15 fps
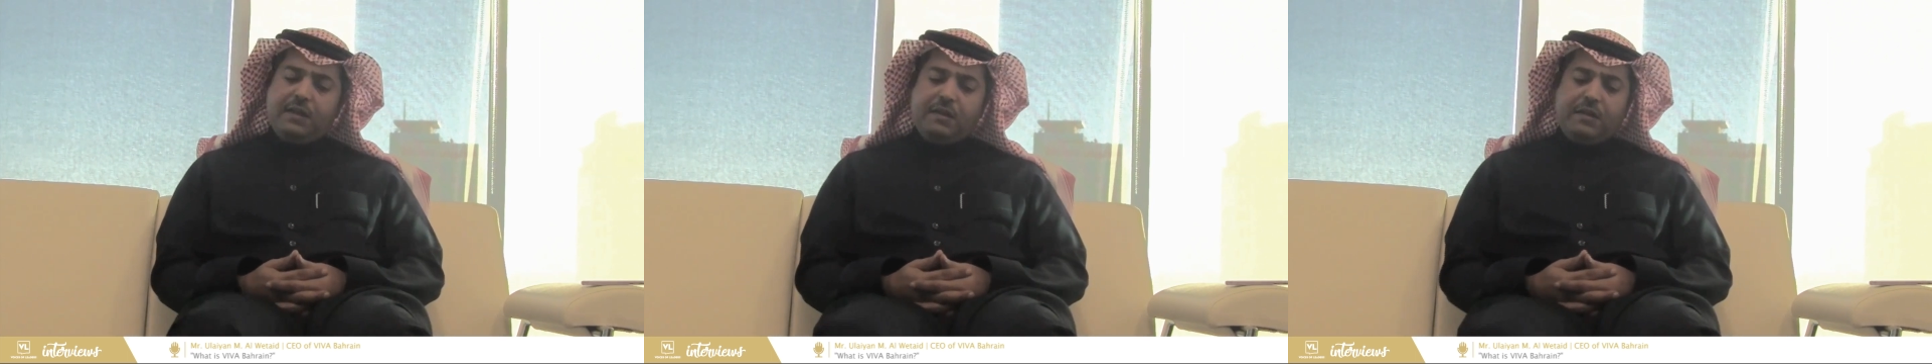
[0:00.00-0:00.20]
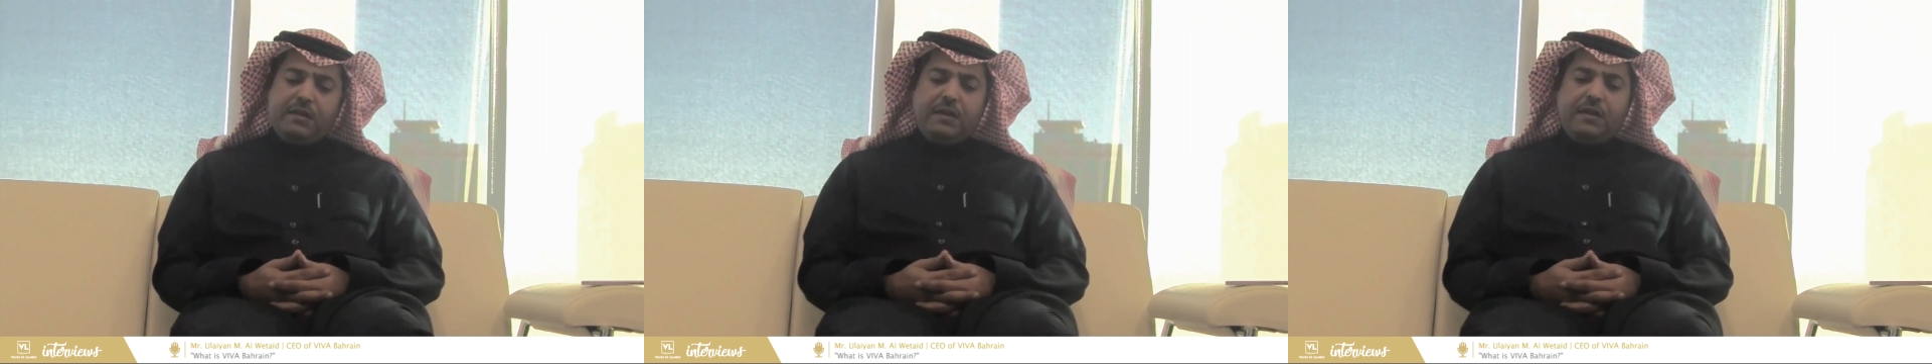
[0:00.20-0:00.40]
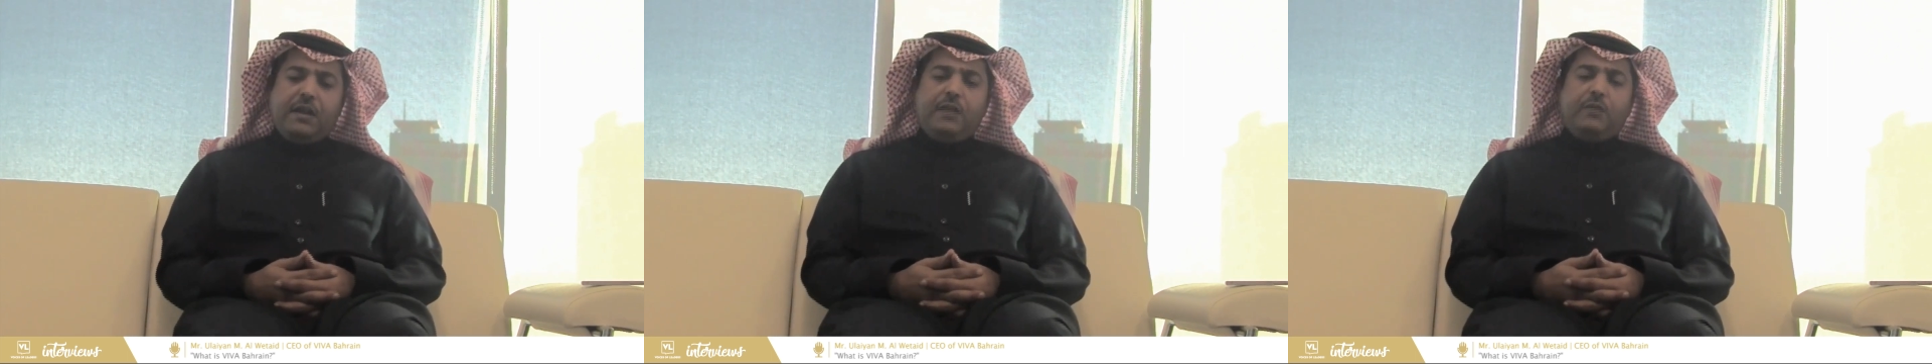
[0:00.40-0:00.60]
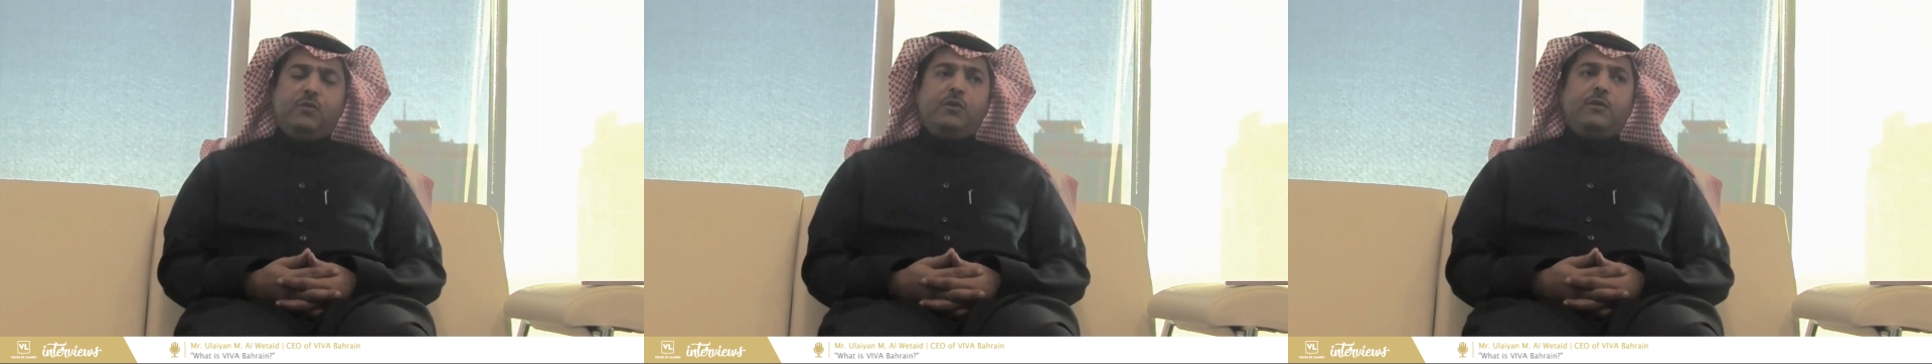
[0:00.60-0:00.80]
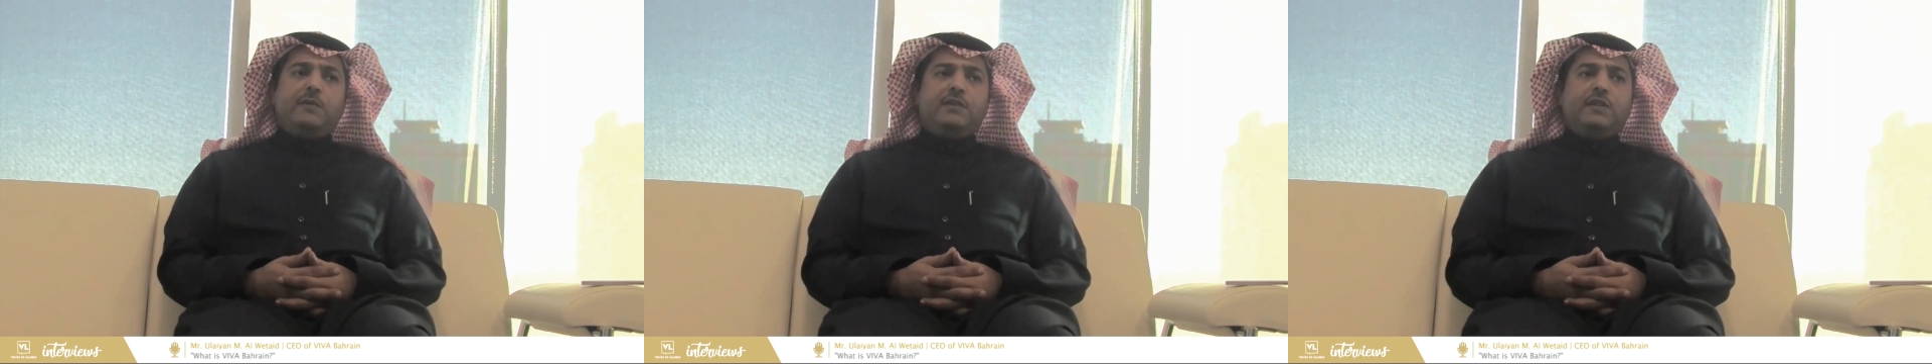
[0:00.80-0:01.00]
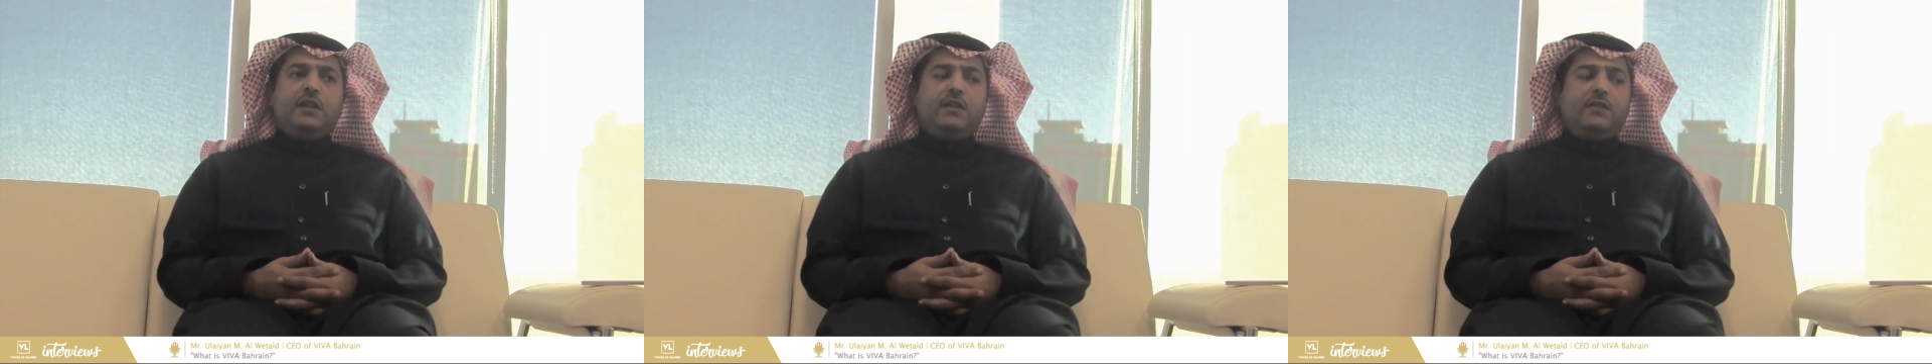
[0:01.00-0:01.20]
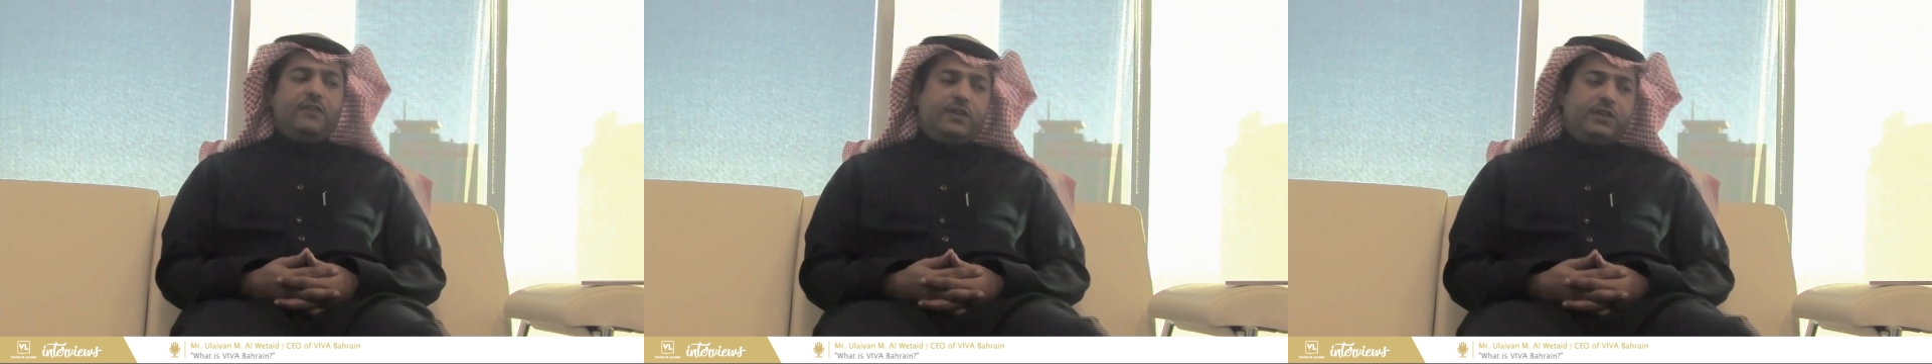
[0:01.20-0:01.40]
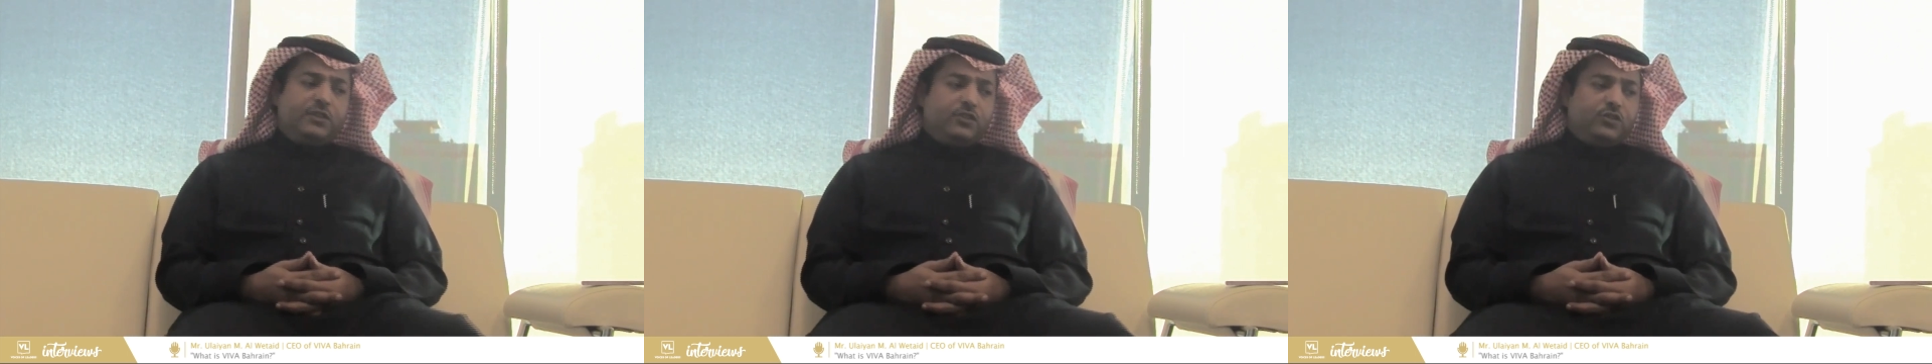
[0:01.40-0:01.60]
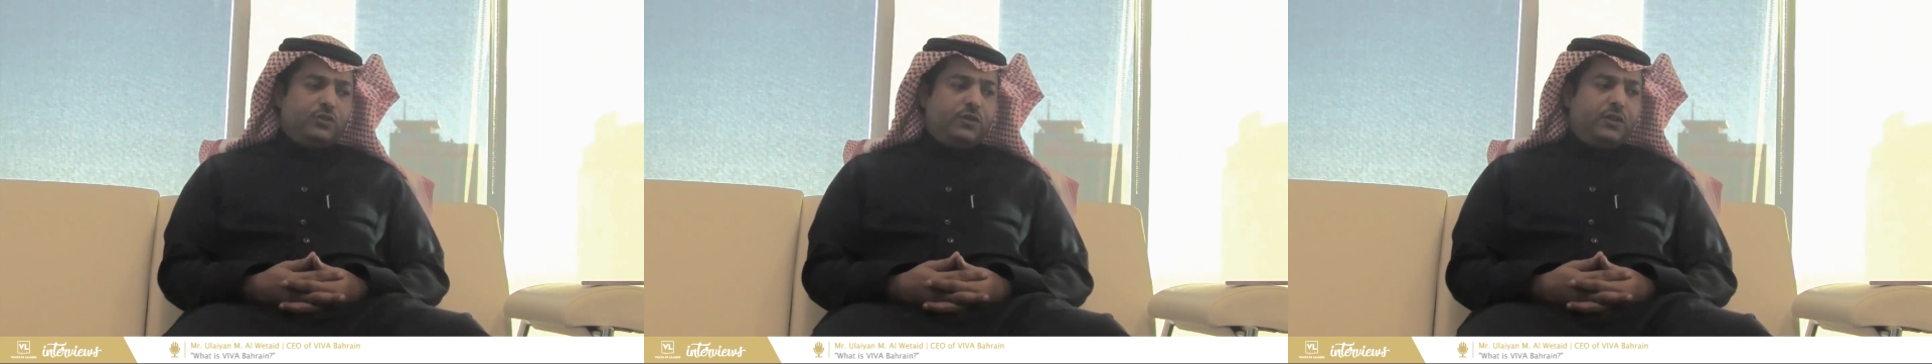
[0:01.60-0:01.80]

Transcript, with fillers: Uh, and will be delivering to